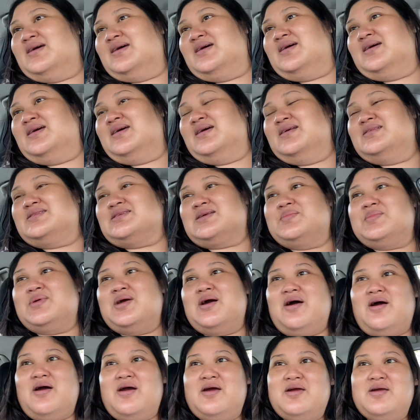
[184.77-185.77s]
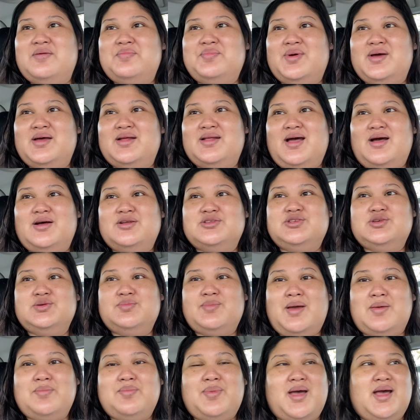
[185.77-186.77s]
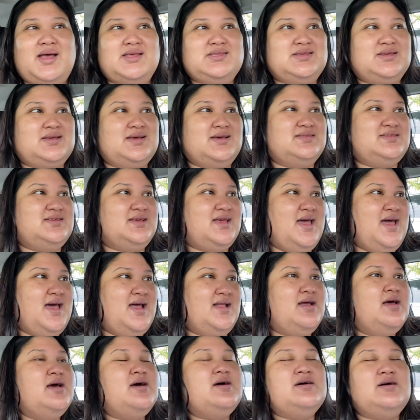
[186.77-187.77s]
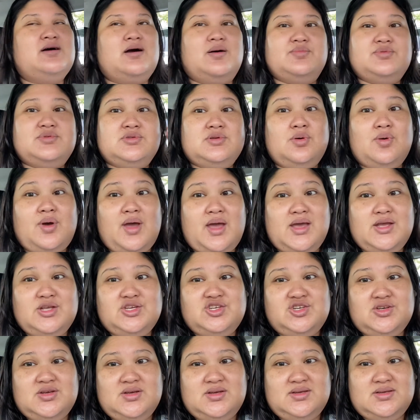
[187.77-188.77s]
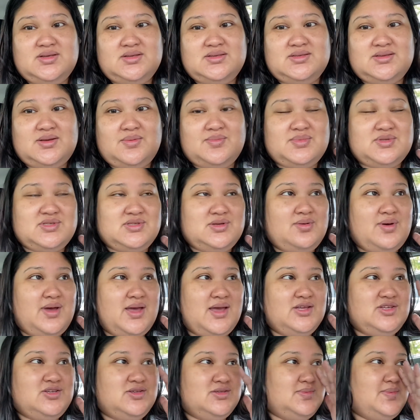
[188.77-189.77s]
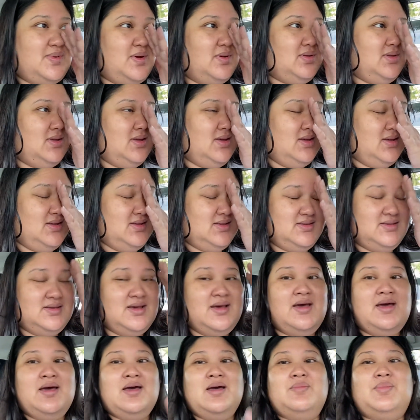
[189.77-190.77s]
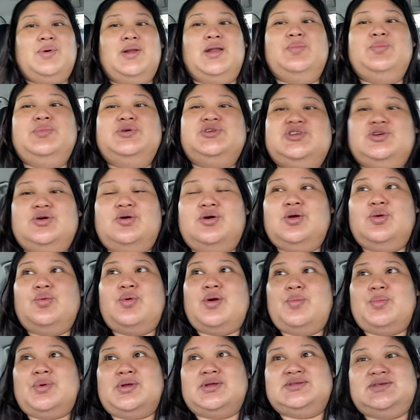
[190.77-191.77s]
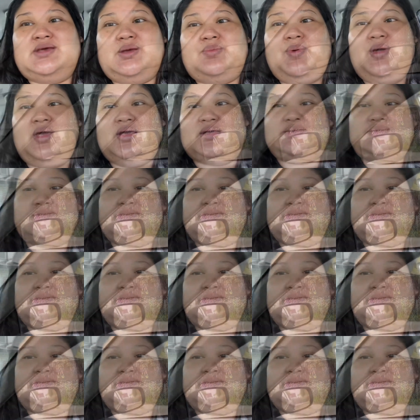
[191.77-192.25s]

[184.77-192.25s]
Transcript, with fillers: it's gonna be hard, but I'll do my best. Cause again, I'm so anxious. I'm so anxious about this. But let me show you where I'm gonna take pics. This